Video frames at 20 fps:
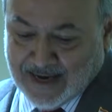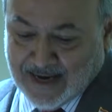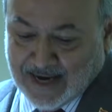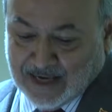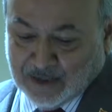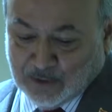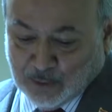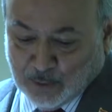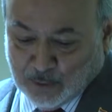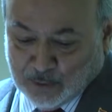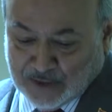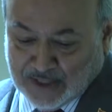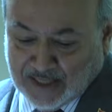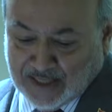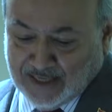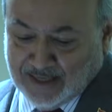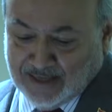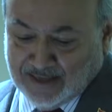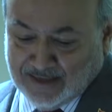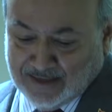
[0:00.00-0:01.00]
and to
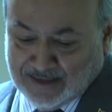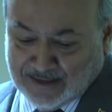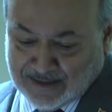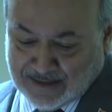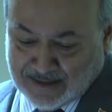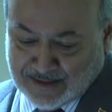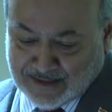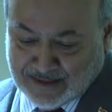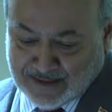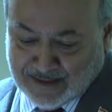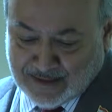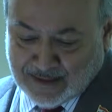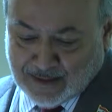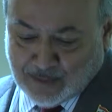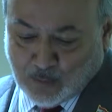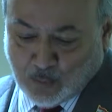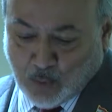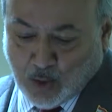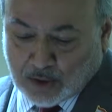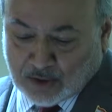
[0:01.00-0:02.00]
think
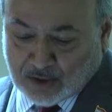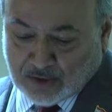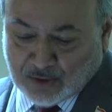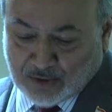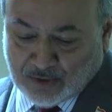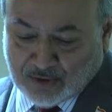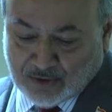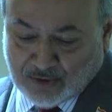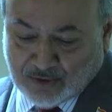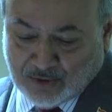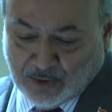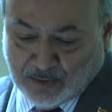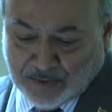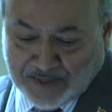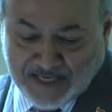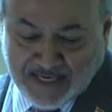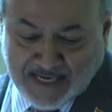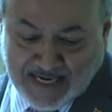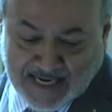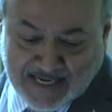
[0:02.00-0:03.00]
what nobody